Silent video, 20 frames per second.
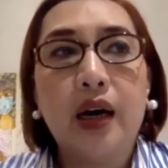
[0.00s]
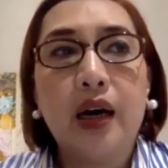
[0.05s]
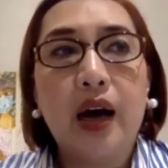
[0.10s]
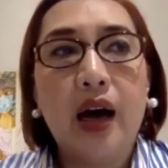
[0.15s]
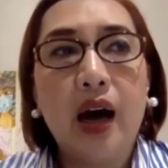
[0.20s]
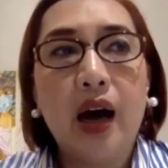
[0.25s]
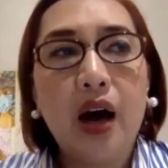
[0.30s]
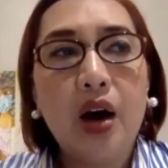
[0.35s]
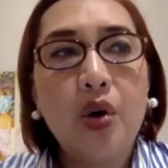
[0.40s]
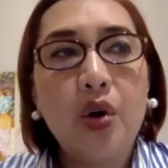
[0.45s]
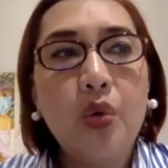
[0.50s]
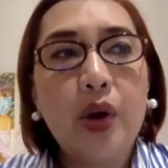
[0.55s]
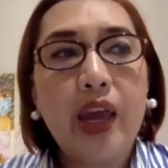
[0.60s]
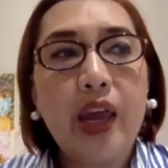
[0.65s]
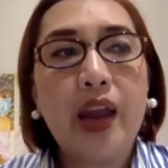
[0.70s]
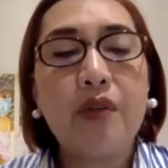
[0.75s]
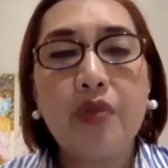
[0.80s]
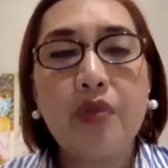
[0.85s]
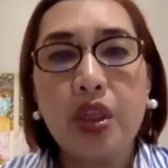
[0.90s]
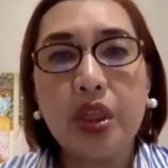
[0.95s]
how
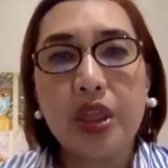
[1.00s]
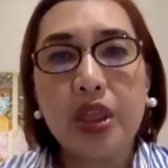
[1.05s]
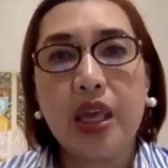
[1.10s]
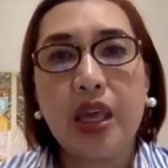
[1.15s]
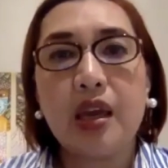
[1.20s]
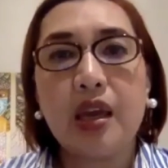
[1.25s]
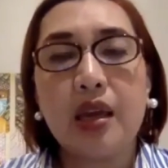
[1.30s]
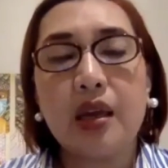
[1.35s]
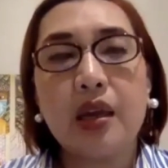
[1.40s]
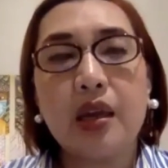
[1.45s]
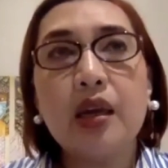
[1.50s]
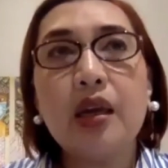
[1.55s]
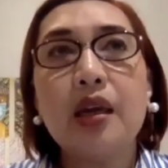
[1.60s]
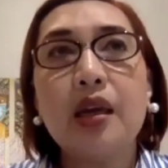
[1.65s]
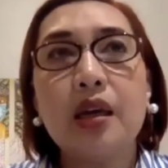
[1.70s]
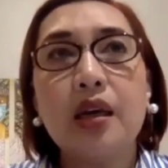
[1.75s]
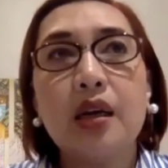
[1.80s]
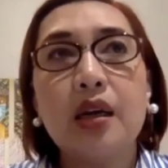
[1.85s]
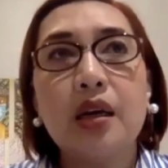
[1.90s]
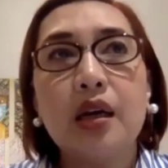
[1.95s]
everything
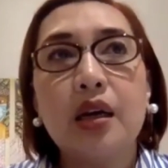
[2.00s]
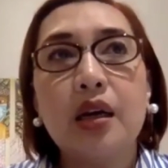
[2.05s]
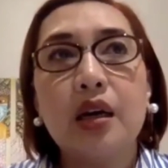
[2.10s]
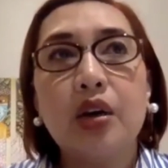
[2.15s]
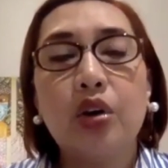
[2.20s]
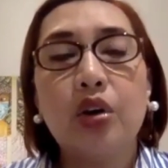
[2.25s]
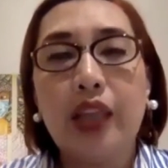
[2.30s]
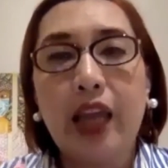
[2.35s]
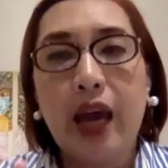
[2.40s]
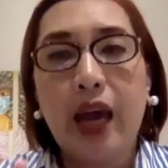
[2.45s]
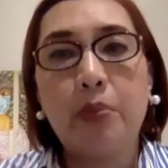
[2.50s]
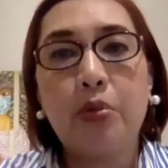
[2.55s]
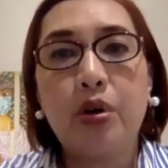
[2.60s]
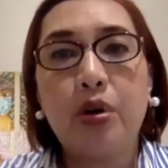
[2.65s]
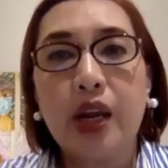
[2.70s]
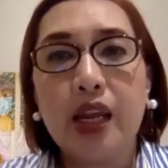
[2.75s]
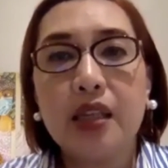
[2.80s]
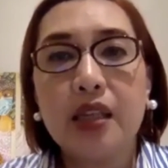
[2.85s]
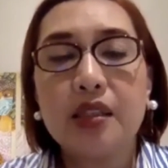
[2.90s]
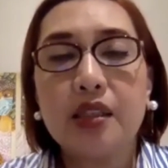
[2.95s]

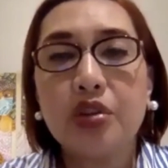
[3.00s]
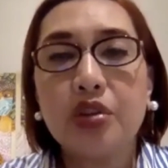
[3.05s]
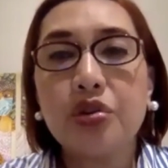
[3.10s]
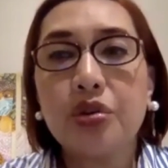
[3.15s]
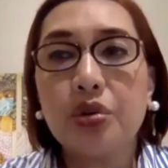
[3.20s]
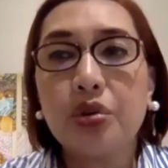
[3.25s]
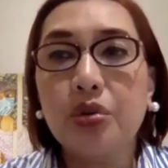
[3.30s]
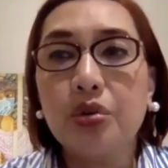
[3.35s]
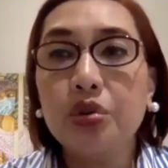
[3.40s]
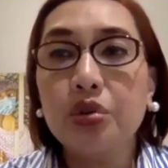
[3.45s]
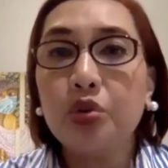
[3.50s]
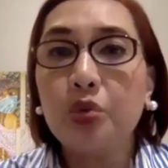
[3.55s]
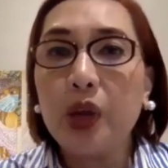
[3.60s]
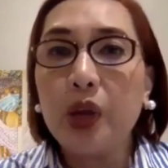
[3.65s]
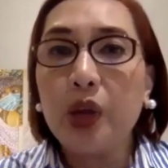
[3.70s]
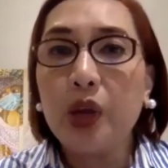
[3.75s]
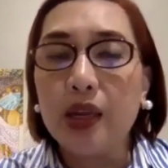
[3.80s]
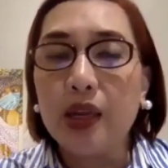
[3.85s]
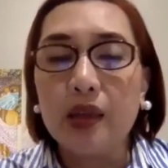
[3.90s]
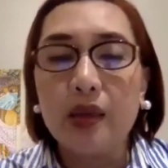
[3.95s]
collaborates in their own way.